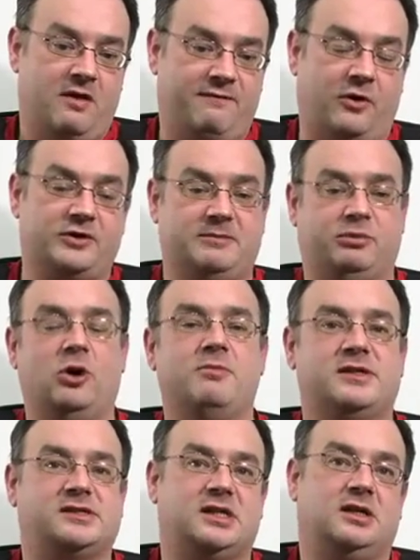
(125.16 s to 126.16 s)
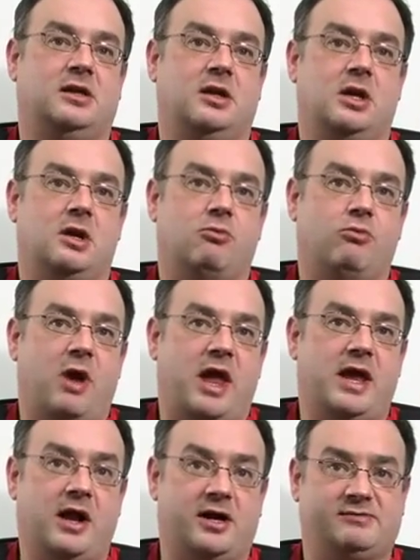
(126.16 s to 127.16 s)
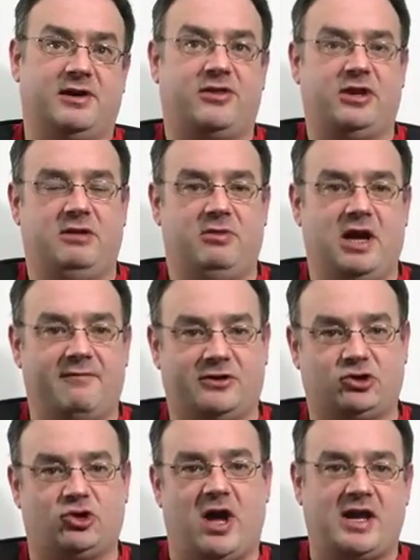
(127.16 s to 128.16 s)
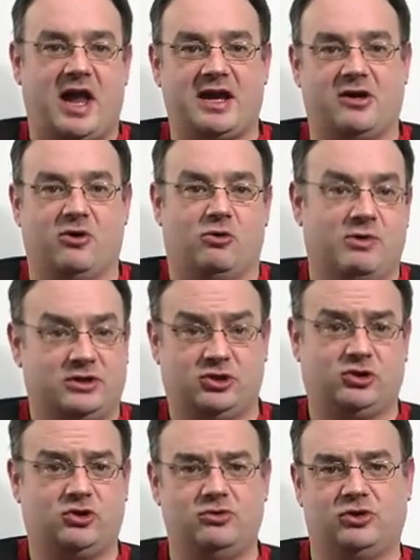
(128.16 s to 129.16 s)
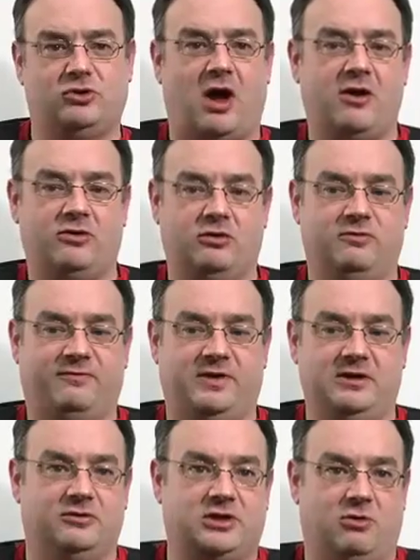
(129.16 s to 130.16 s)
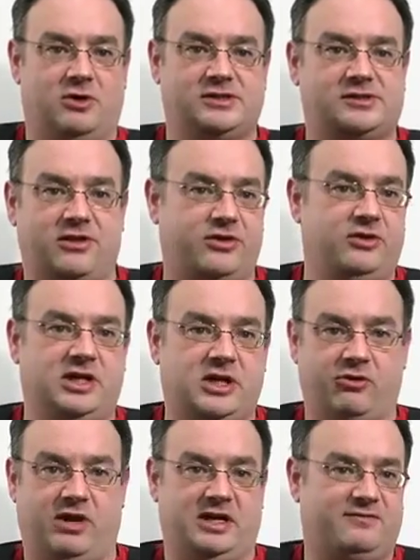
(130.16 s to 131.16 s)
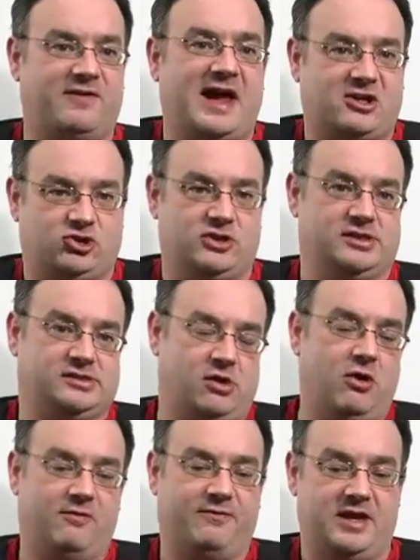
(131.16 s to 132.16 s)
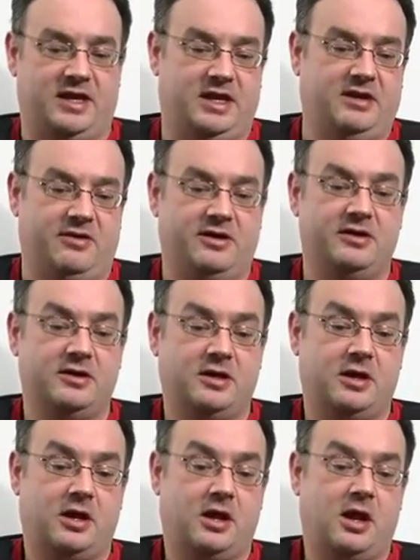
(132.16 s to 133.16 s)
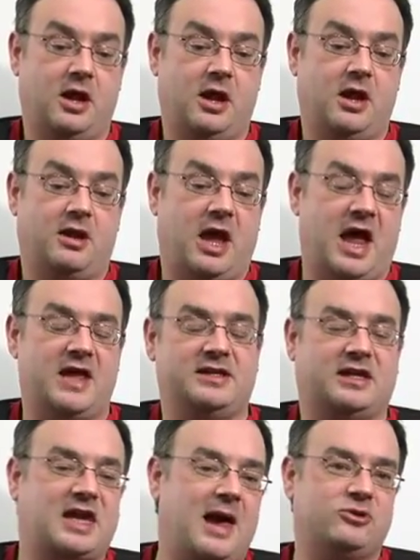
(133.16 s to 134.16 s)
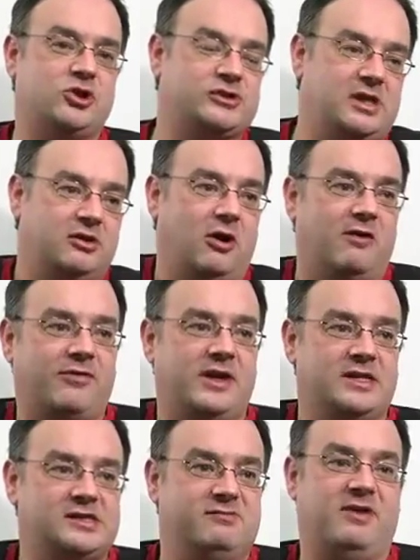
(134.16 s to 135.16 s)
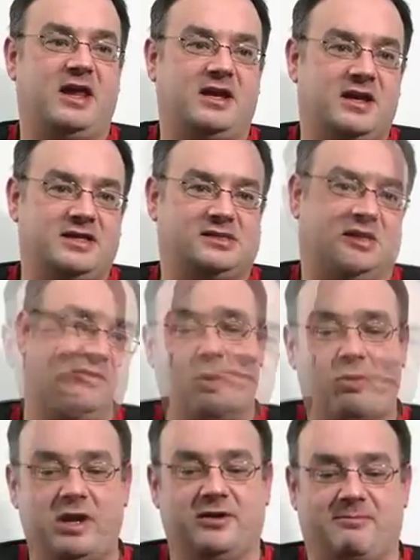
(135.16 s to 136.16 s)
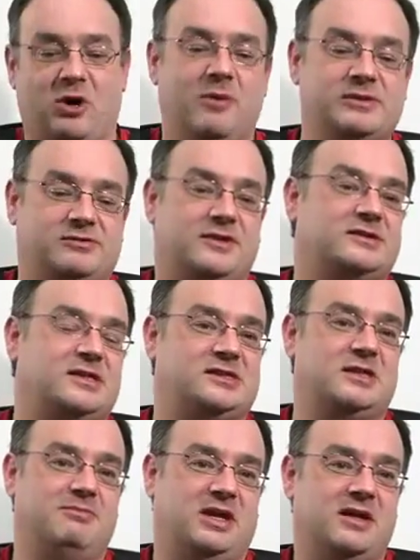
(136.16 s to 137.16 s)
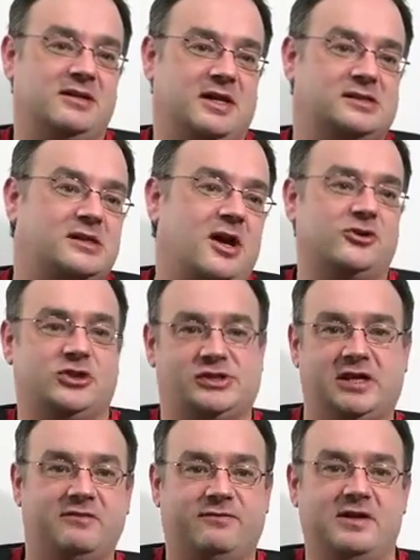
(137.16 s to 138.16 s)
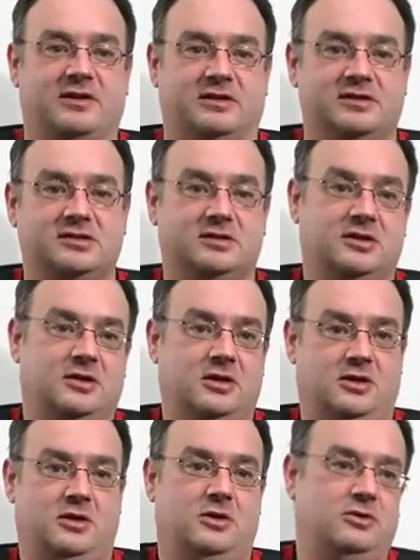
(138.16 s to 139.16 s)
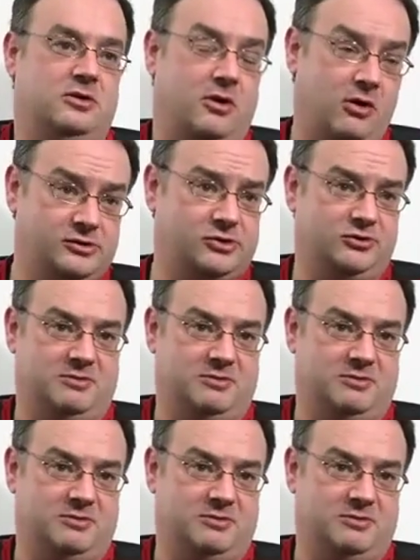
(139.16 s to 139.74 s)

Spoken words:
For diplomacy, in Hearts of Iron 3 we have a triangle which shows you how you feel towards the three great factions of the era. And it captures a lot of things very nicely. Where the problems with the system begin is countries like Finland, who are also